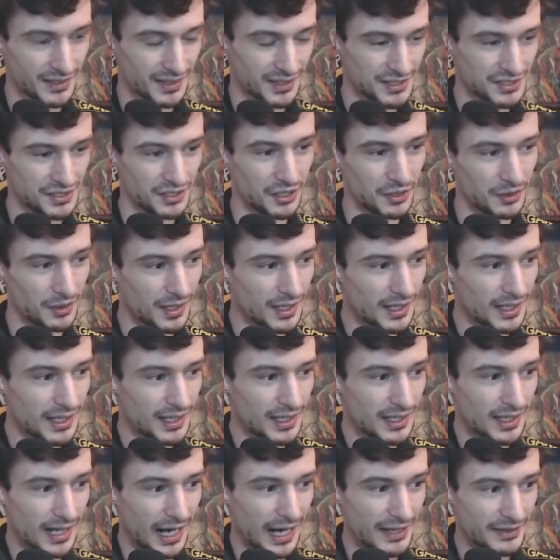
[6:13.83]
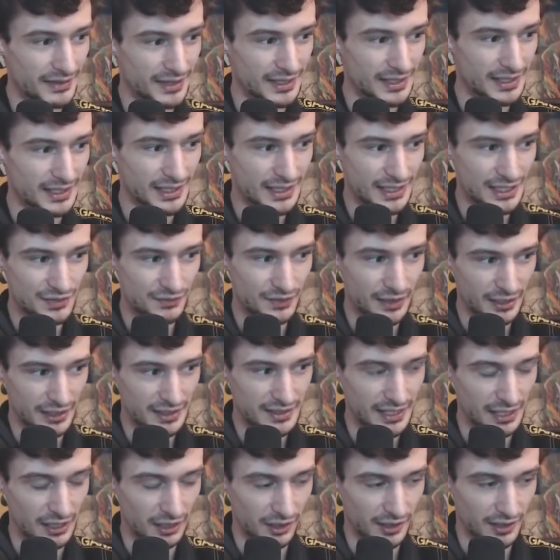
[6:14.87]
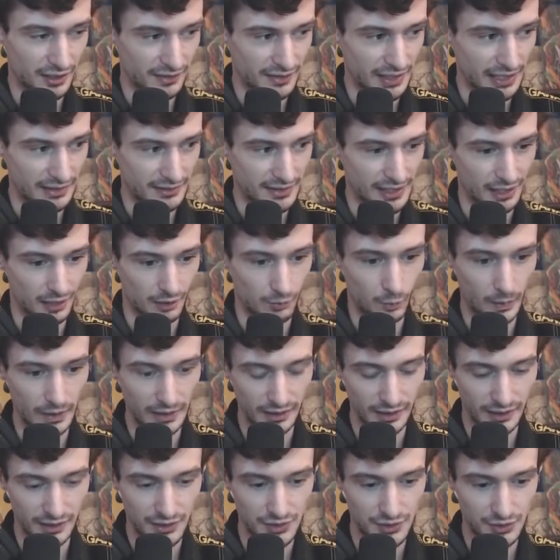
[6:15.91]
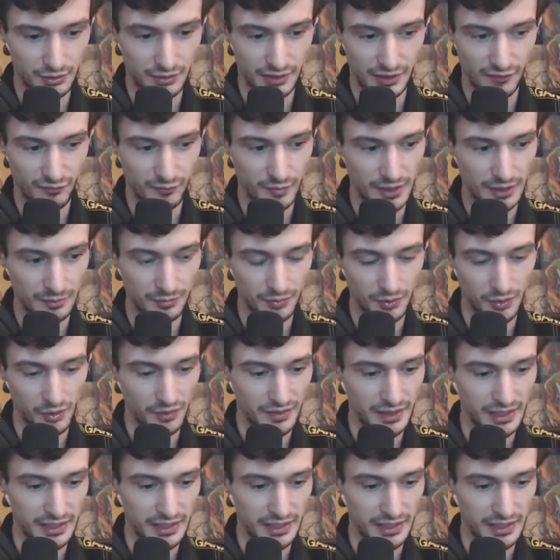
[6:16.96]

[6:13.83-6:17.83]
So I think it is very telling that they are willing to give people